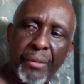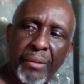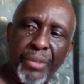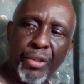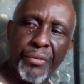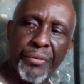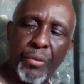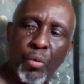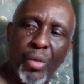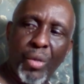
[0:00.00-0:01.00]
because
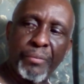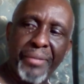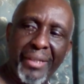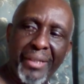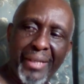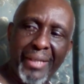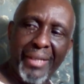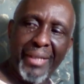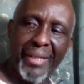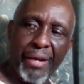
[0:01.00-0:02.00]
what will be left
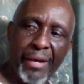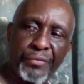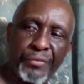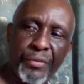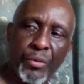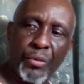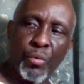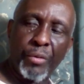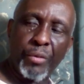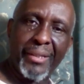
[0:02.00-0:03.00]
would be the scenario
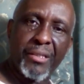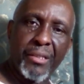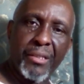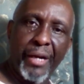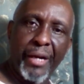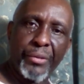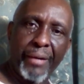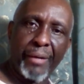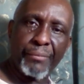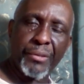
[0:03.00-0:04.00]
diagrams
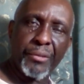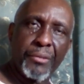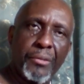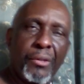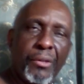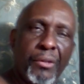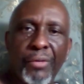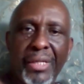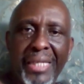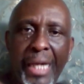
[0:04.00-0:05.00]
now
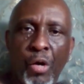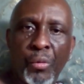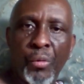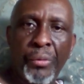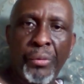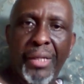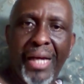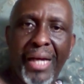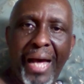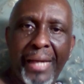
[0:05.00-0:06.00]
and the
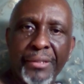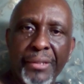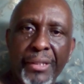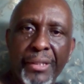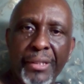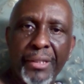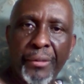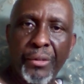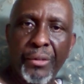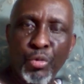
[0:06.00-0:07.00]
user stories to
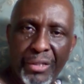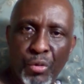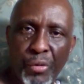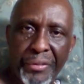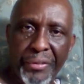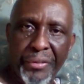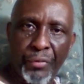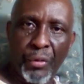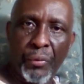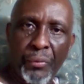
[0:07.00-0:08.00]
follow,
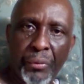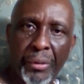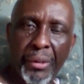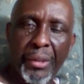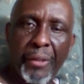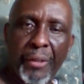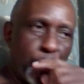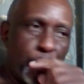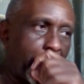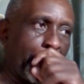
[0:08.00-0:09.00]
okay, which
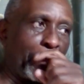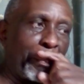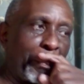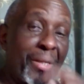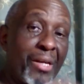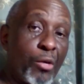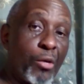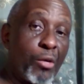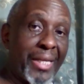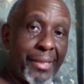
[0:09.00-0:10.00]
are
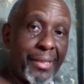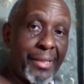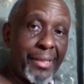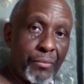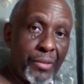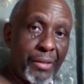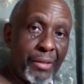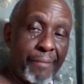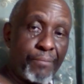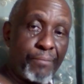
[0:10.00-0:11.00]
very important
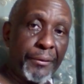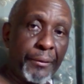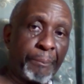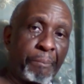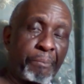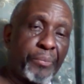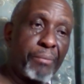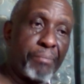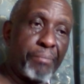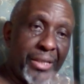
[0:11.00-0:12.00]
based on the
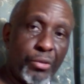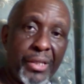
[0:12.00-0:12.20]
UVP